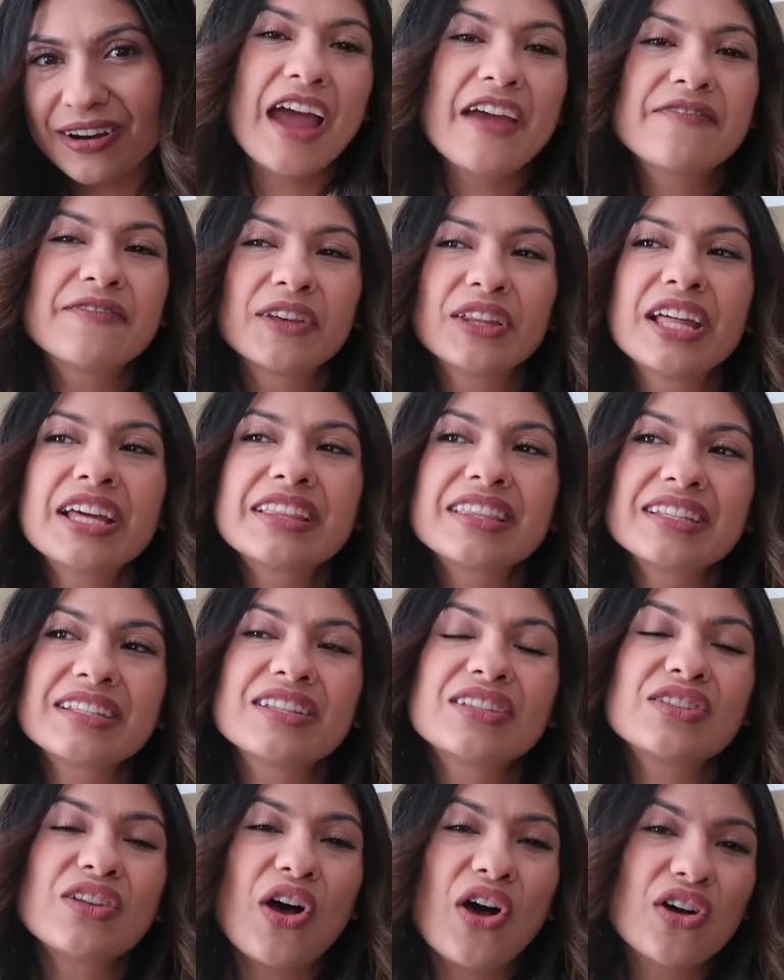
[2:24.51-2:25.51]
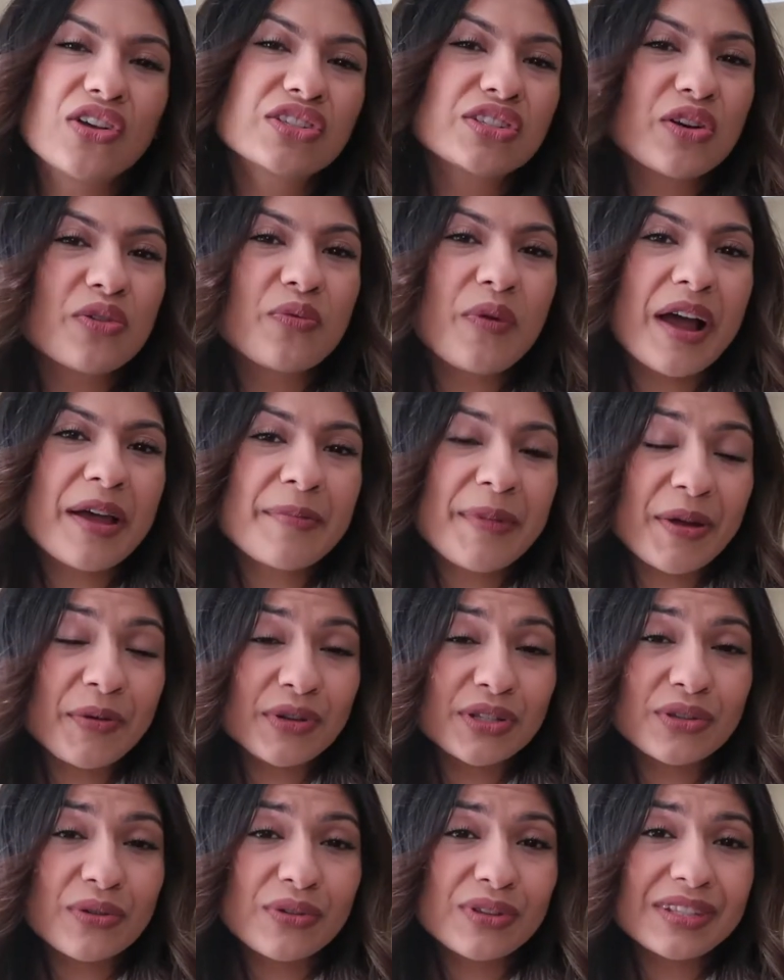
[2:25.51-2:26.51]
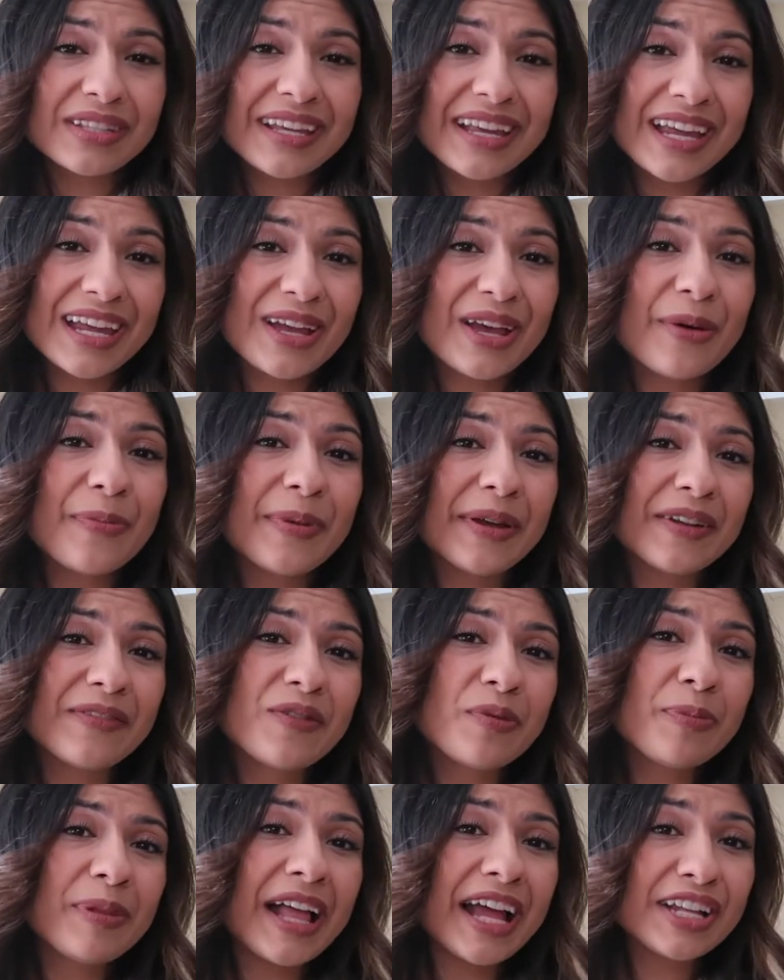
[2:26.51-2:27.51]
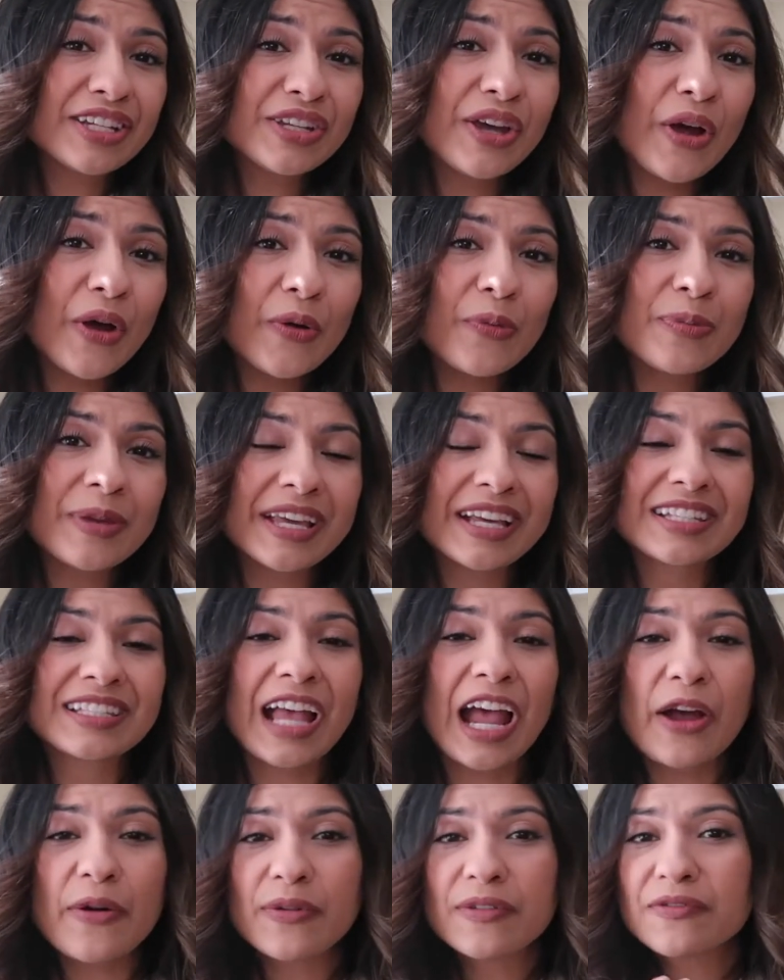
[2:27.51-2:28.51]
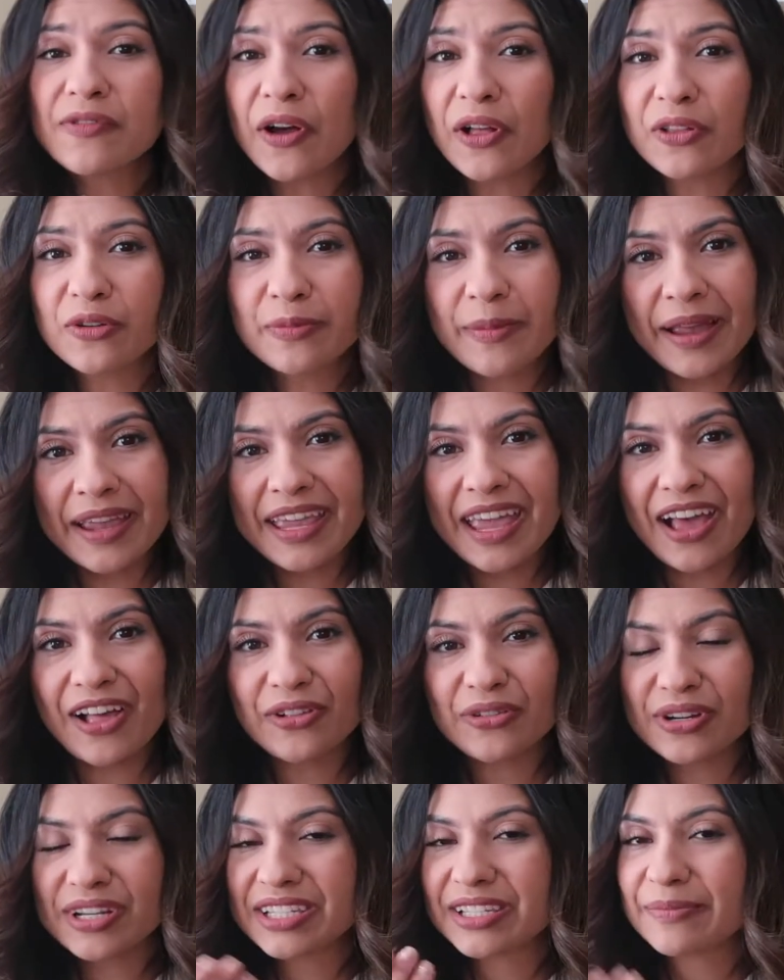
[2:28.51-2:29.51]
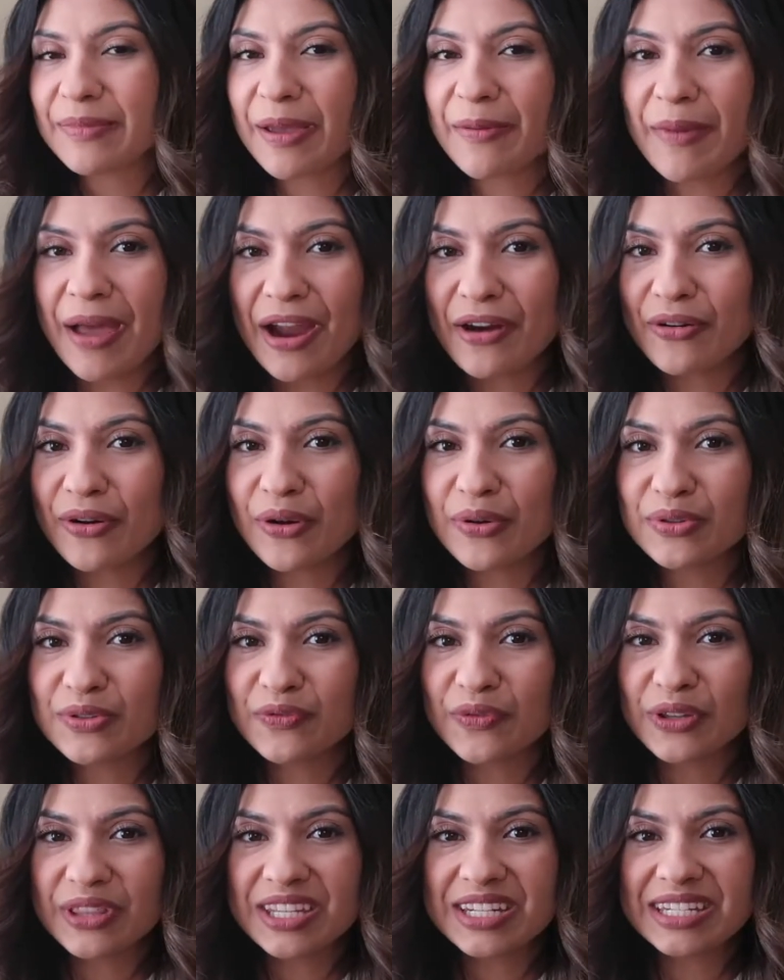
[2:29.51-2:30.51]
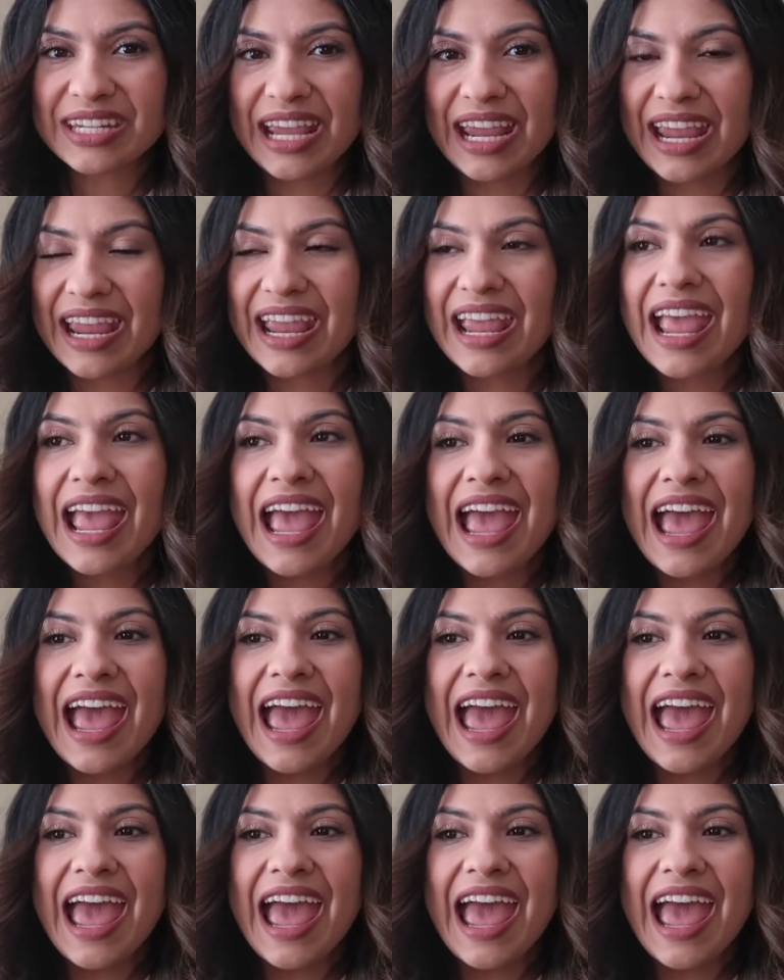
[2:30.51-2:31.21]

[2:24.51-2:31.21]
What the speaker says: I feel like this is also why my results hit a bit of a plateau, because I would follow my calories and my macros for the day,